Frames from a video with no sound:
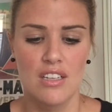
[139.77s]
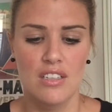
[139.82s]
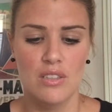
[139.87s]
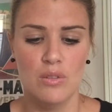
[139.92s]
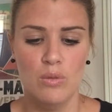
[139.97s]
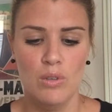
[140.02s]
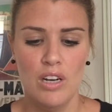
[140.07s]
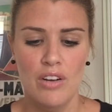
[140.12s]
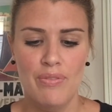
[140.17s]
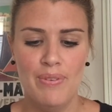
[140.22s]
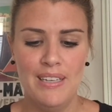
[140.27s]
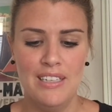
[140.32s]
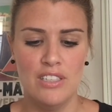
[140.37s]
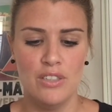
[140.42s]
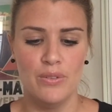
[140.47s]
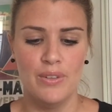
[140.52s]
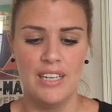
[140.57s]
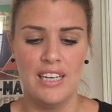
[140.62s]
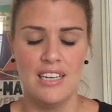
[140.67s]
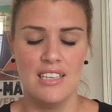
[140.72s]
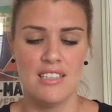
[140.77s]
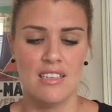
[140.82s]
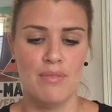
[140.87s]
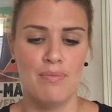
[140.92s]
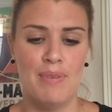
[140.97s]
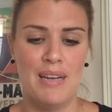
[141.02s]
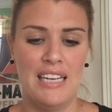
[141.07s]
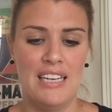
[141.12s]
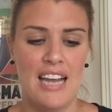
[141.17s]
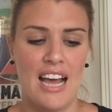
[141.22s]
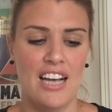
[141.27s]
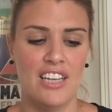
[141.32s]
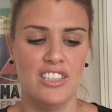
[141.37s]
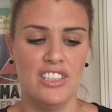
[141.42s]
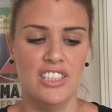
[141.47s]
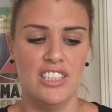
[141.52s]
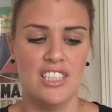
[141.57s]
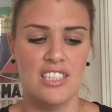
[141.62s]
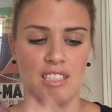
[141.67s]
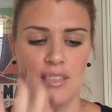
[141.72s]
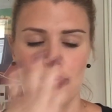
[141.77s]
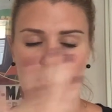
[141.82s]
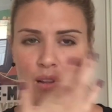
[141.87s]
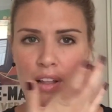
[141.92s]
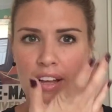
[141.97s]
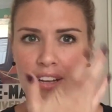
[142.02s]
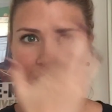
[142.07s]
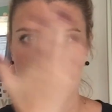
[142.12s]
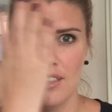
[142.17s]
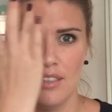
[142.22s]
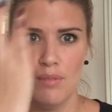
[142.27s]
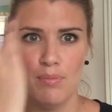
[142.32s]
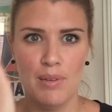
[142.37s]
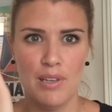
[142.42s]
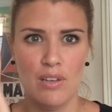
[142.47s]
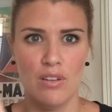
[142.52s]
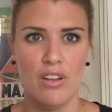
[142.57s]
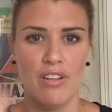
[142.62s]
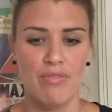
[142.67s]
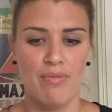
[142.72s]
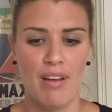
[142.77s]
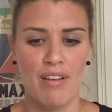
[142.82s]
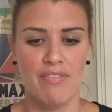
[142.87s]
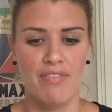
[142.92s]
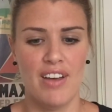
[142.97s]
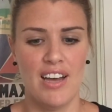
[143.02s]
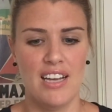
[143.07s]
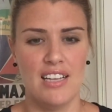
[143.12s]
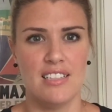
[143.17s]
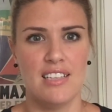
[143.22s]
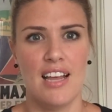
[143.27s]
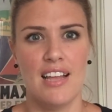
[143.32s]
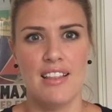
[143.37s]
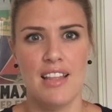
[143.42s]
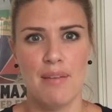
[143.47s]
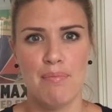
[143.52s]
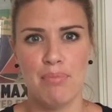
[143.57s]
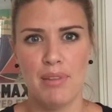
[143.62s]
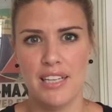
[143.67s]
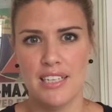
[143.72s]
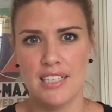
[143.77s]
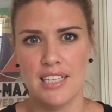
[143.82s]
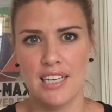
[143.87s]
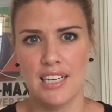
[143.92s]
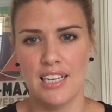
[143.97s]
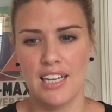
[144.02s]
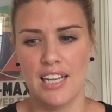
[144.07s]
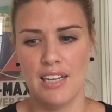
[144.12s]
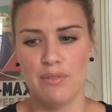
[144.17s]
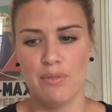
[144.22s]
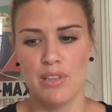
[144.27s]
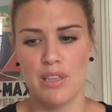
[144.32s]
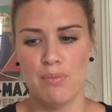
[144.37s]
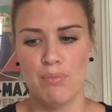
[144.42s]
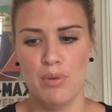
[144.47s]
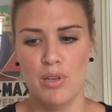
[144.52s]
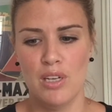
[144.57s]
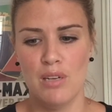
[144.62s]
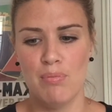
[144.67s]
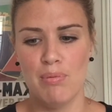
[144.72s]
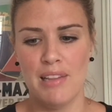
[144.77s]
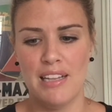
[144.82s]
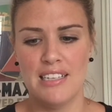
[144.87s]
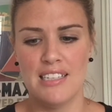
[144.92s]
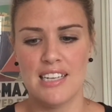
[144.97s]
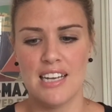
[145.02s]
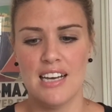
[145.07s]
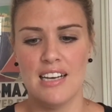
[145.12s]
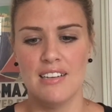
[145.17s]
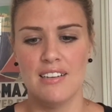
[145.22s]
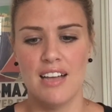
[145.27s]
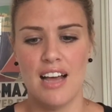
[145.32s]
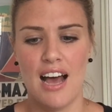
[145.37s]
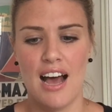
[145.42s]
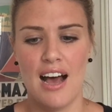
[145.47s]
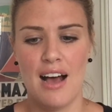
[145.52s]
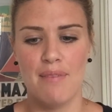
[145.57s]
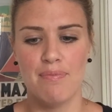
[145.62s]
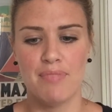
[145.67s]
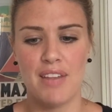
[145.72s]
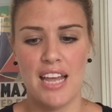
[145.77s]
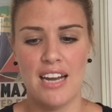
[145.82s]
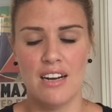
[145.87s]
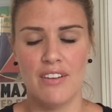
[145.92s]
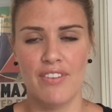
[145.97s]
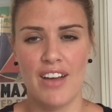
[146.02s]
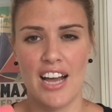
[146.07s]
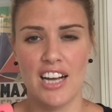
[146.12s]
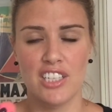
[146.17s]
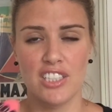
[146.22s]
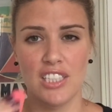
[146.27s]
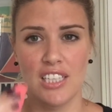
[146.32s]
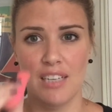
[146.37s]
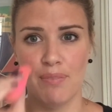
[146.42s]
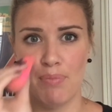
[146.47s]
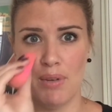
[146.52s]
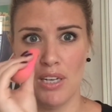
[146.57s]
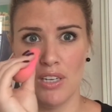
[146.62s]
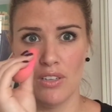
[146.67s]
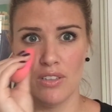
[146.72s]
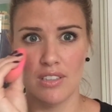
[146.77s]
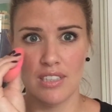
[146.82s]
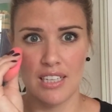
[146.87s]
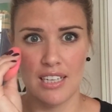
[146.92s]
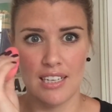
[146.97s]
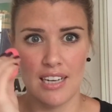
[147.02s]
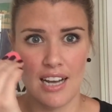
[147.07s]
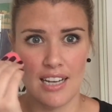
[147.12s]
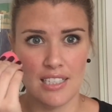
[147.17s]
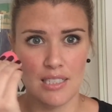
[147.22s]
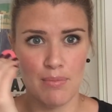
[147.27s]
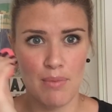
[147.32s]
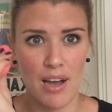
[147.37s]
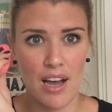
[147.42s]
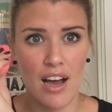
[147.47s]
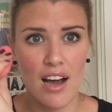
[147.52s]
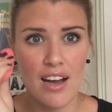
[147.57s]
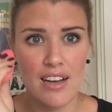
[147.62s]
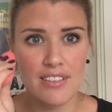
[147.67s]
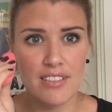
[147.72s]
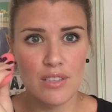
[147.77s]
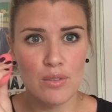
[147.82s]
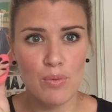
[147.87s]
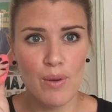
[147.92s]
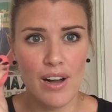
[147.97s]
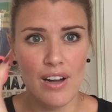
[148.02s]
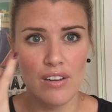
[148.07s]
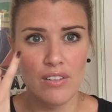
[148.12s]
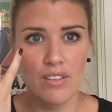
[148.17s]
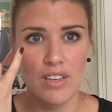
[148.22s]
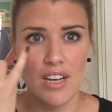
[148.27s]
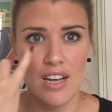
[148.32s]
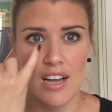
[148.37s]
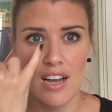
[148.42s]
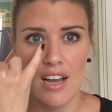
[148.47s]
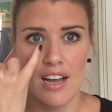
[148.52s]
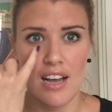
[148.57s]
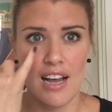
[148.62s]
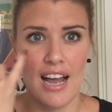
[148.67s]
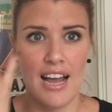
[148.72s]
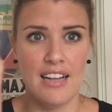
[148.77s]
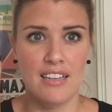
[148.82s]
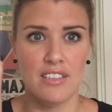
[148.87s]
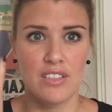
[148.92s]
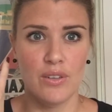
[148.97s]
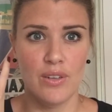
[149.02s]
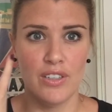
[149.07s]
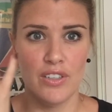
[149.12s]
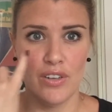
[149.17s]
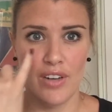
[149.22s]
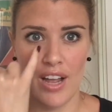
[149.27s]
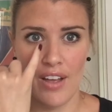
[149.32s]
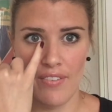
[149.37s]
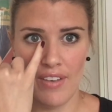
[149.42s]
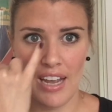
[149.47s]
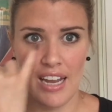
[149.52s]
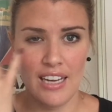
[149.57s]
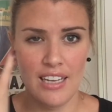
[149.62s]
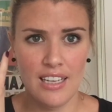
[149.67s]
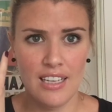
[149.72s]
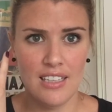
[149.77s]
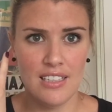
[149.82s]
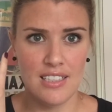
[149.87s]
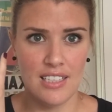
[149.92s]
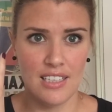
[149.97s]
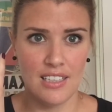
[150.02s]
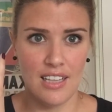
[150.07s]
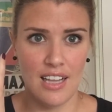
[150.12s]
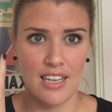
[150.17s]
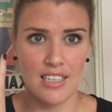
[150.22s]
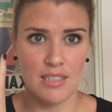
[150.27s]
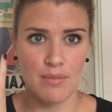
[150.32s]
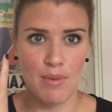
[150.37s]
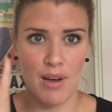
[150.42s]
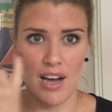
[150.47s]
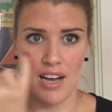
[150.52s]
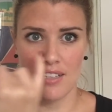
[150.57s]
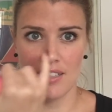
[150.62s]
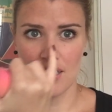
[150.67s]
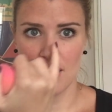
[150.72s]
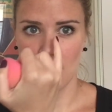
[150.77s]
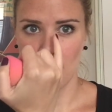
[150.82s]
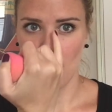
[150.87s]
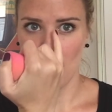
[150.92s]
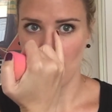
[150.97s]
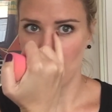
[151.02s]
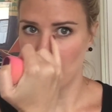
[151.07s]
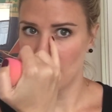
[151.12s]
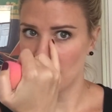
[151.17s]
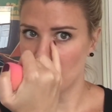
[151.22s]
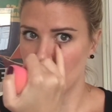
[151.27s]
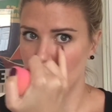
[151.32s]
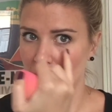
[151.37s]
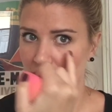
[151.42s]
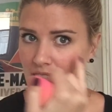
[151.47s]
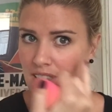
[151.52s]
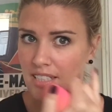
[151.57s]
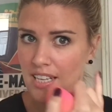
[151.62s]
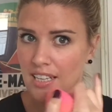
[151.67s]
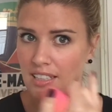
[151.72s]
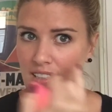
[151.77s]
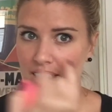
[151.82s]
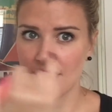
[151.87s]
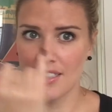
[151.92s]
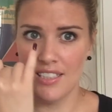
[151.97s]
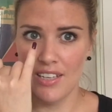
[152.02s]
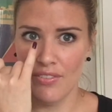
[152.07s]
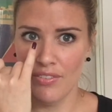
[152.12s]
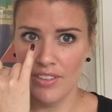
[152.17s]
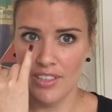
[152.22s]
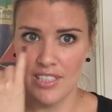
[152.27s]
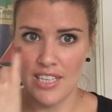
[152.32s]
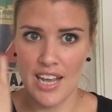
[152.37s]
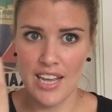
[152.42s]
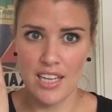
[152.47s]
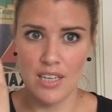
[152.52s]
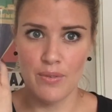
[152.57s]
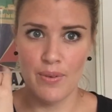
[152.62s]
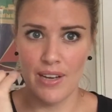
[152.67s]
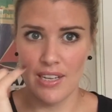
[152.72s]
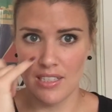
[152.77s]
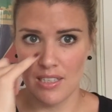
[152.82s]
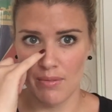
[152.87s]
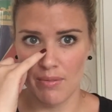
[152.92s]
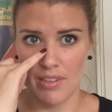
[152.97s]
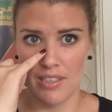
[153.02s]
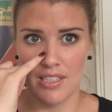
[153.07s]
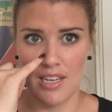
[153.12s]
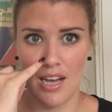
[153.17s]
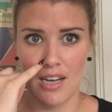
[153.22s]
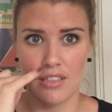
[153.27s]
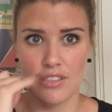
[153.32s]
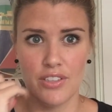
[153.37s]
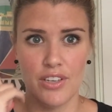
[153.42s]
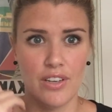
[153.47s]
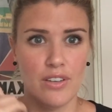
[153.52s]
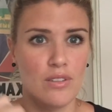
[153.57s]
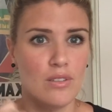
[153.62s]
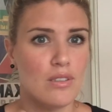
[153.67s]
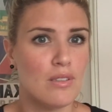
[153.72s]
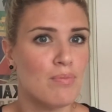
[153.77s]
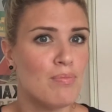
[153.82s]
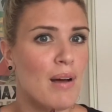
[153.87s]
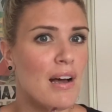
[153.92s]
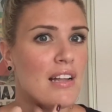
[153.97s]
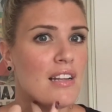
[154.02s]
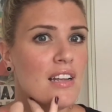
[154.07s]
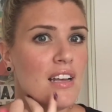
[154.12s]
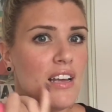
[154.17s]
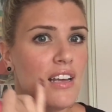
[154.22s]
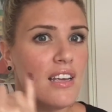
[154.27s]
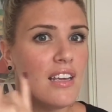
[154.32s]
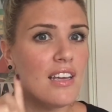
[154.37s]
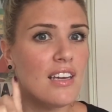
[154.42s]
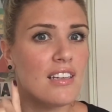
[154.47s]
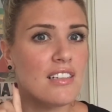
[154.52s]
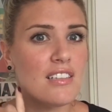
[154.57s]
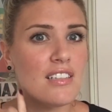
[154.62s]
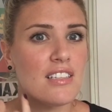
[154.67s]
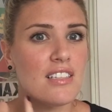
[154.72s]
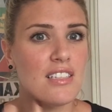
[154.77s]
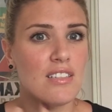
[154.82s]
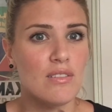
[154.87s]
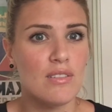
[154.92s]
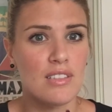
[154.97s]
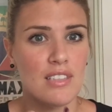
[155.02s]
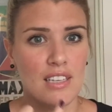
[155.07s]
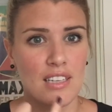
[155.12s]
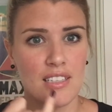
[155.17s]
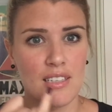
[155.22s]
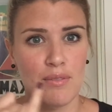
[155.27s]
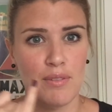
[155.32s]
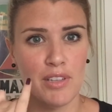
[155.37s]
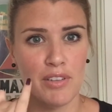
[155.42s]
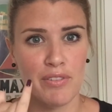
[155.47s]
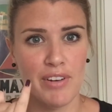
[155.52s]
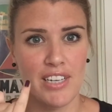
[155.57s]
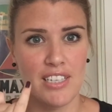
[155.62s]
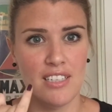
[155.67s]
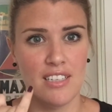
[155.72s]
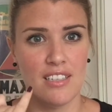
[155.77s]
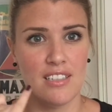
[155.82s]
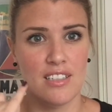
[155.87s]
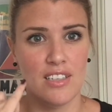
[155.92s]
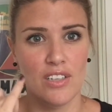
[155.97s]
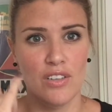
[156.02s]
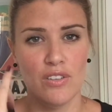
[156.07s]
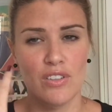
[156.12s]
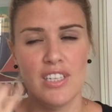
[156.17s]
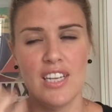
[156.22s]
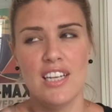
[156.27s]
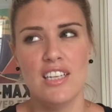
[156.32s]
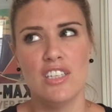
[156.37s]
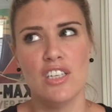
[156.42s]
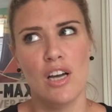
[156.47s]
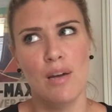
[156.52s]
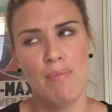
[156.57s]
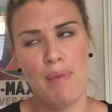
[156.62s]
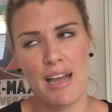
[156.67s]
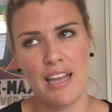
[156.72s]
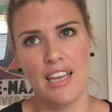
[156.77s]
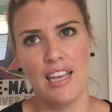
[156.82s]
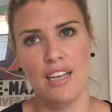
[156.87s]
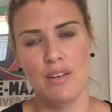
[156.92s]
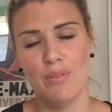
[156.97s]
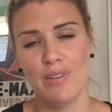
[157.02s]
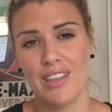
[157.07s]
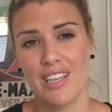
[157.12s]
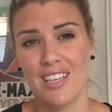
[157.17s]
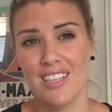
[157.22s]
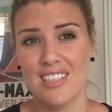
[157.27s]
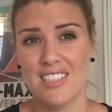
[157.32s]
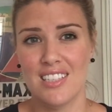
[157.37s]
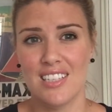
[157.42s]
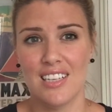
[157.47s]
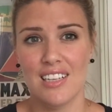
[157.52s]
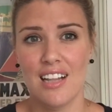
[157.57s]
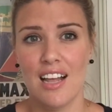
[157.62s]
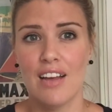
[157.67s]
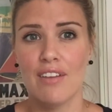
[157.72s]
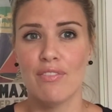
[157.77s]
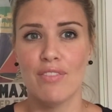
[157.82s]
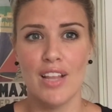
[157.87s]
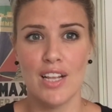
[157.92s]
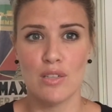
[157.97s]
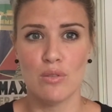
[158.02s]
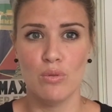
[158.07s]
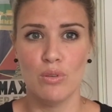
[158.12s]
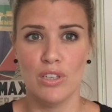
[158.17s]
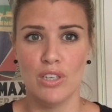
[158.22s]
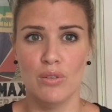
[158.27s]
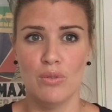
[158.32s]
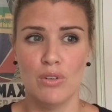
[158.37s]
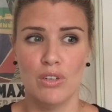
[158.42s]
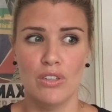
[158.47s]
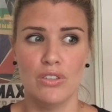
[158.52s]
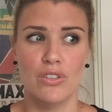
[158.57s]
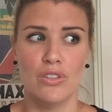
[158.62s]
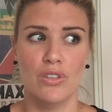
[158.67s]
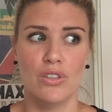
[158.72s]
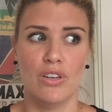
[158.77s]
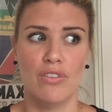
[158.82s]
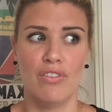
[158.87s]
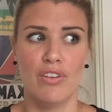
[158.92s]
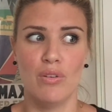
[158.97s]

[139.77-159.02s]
So what I've been doing is I've been actually just applying a little bit all over my face and then blending it in with a beauty blender. And I've actually been using it under my eyes as well. And so I don't have any concealer under my eyes at the moment. So you can tell it's definitely taken away some of the dark circles, but you can still see some of the redness. So you'd need to go back in with concealer if that's what you want to do.